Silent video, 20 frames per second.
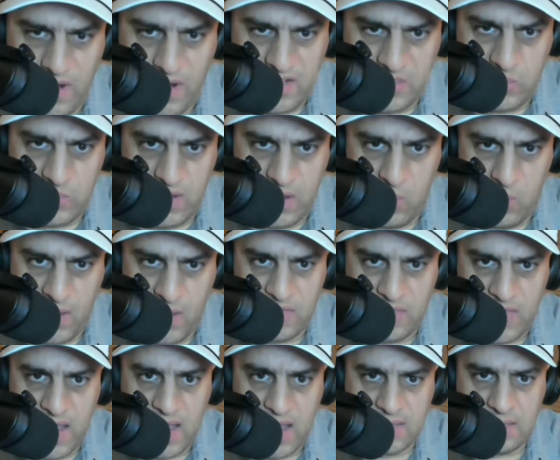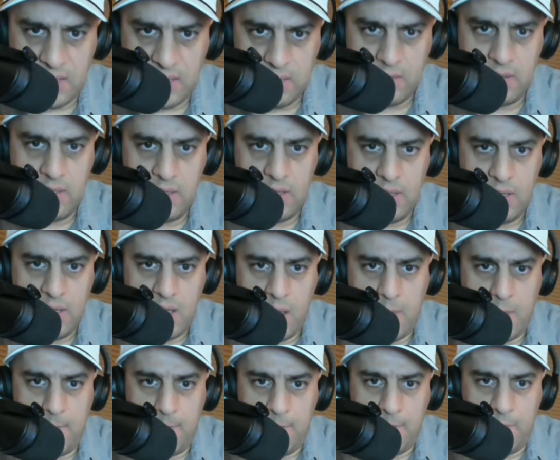find his way around that.
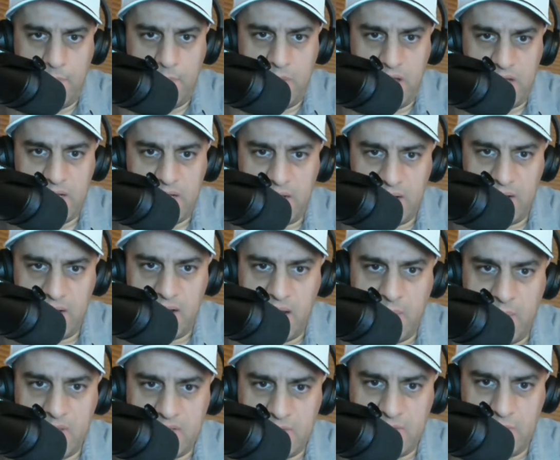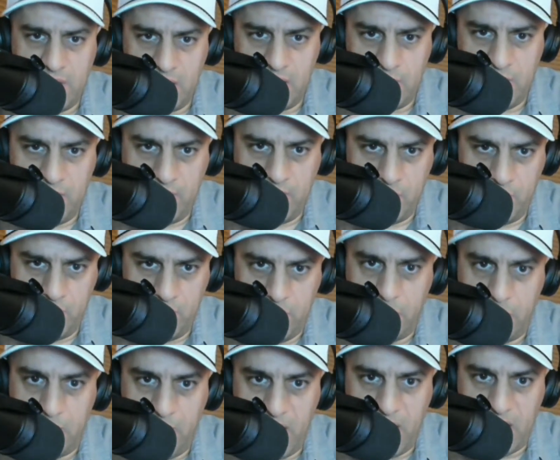But let me just remind people,
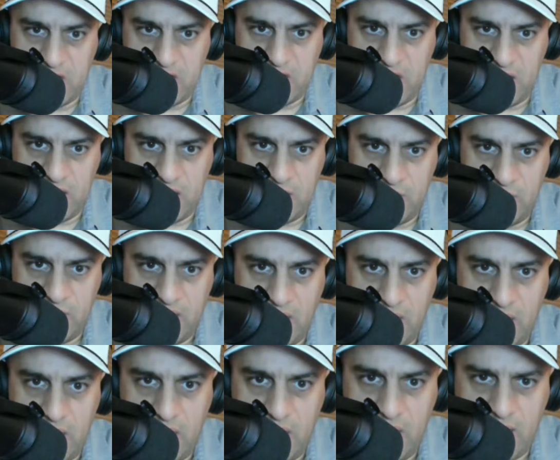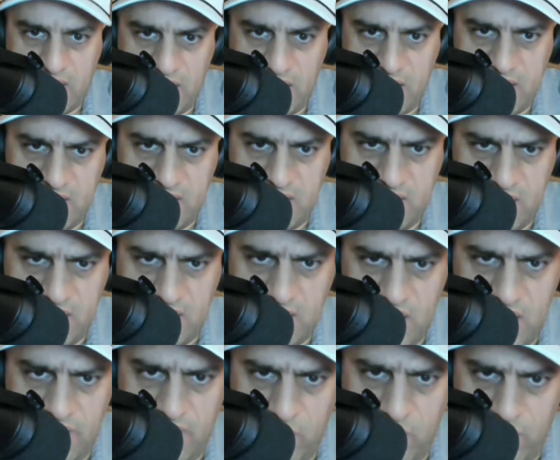Bill Belichick has had
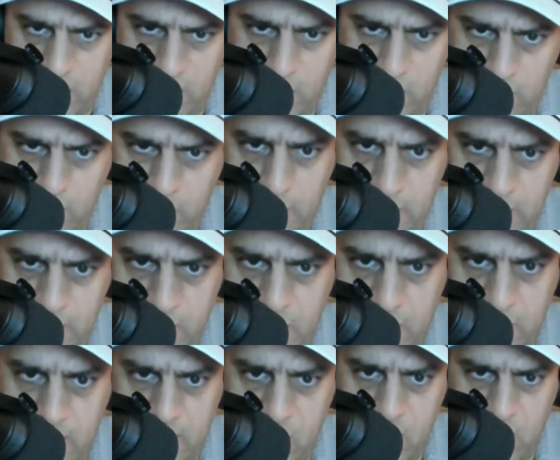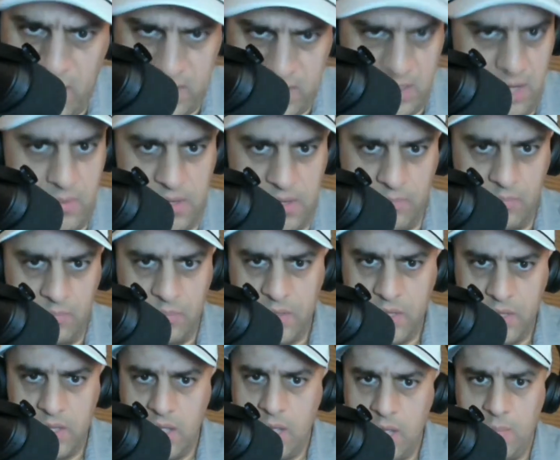success everywhere, pretty much wherever he went. I mean,
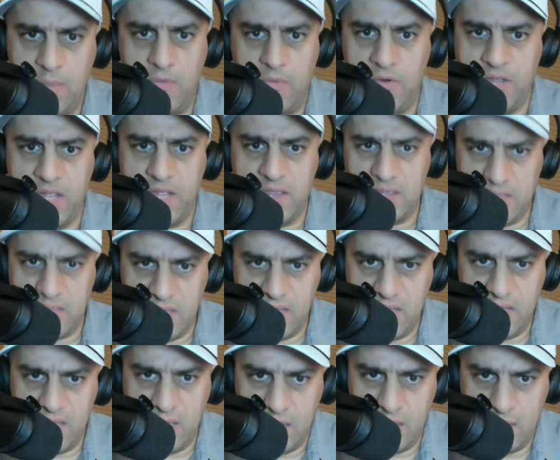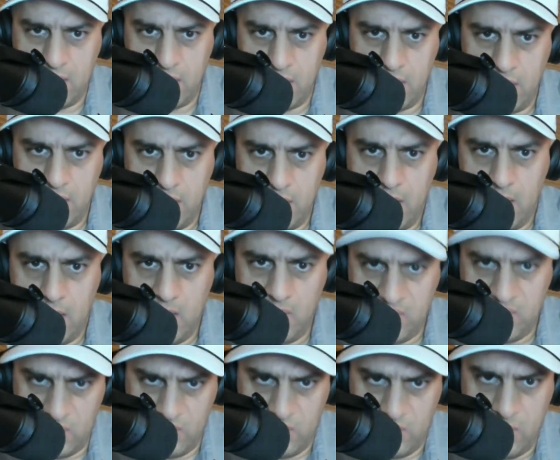people forget he
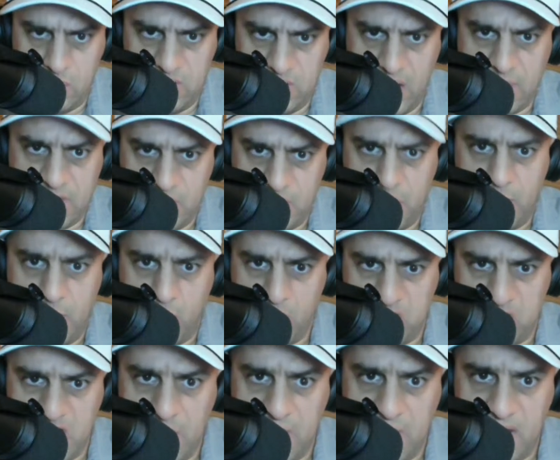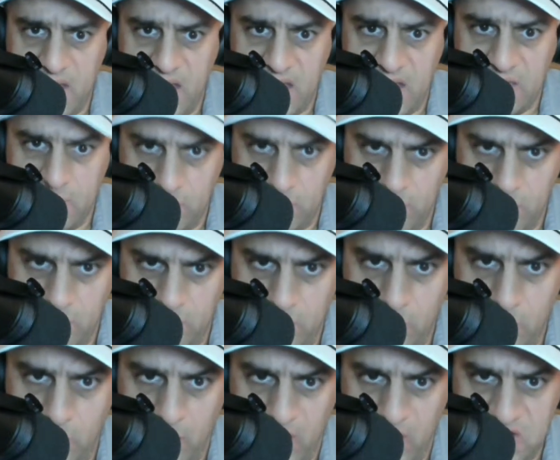was a 2-time Super Bowl champion as
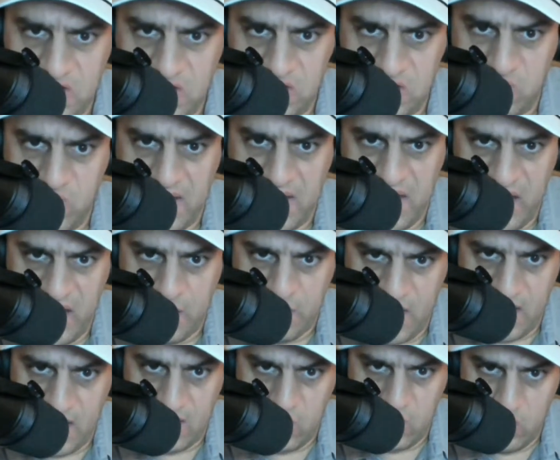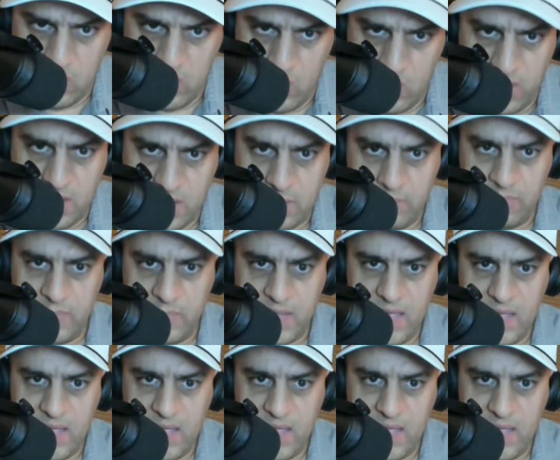Bill Parcells' right-hand man in New York.